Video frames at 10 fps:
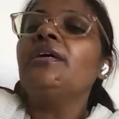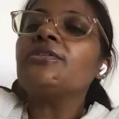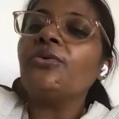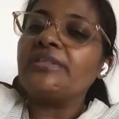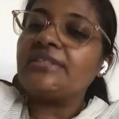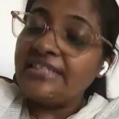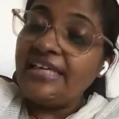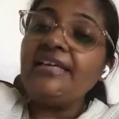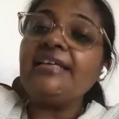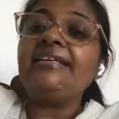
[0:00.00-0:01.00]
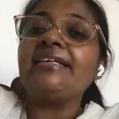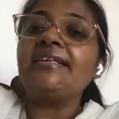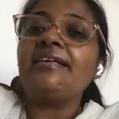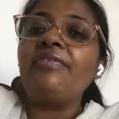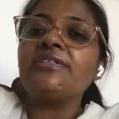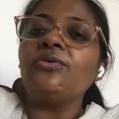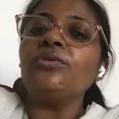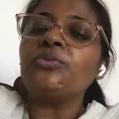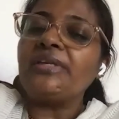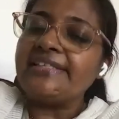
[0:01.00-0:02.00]
So staying connected with
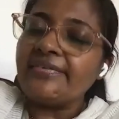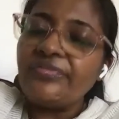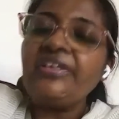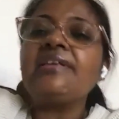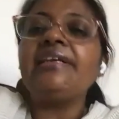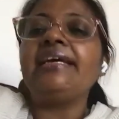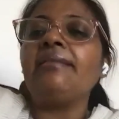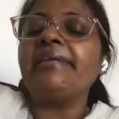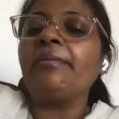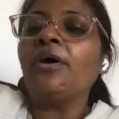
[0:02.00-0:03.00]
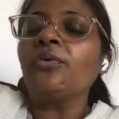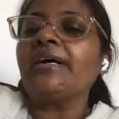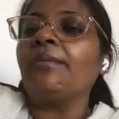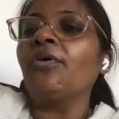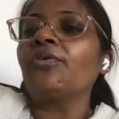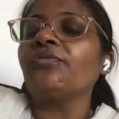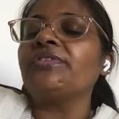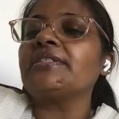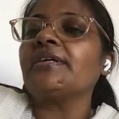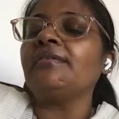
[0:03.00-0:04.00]
Skoolz will definitely help them out, come out
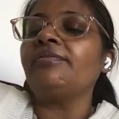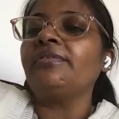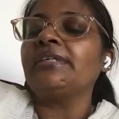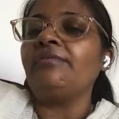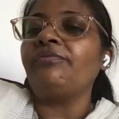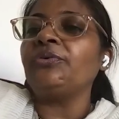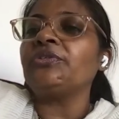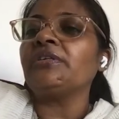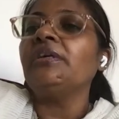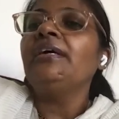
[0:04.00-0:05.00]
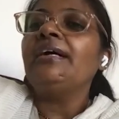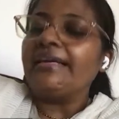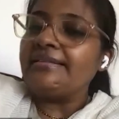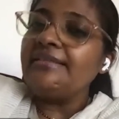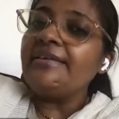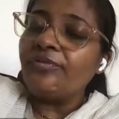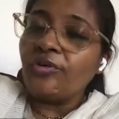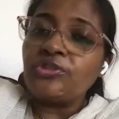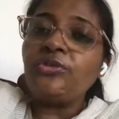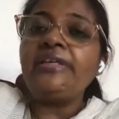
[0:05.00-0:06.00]
of this con confusion. I think they're
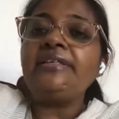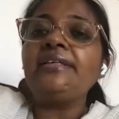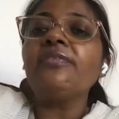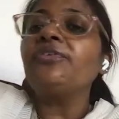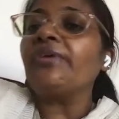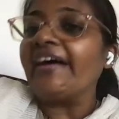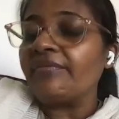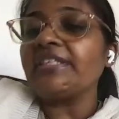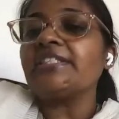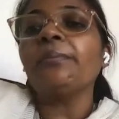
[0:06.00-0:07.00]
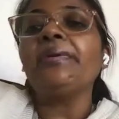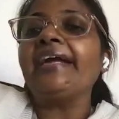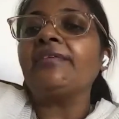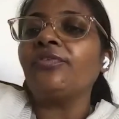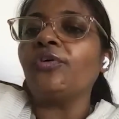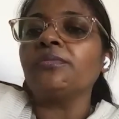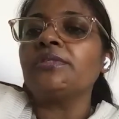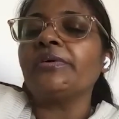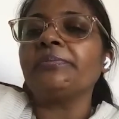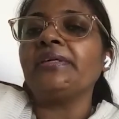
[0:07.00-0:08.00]
fortunate enough to have such a platform,
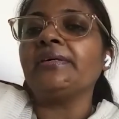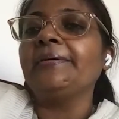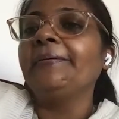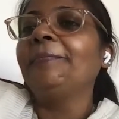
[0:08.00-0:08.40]
Swapna.